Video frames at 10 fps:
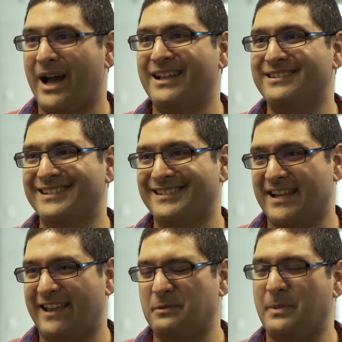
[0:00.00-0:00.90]

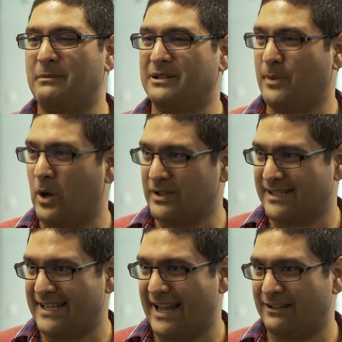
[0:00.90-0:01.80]
understand the public
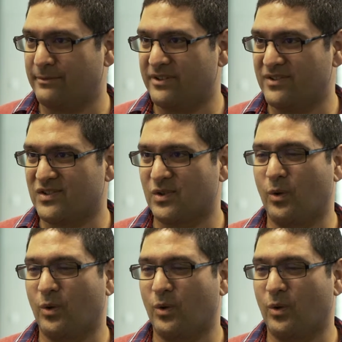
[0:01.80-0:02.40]
policy elements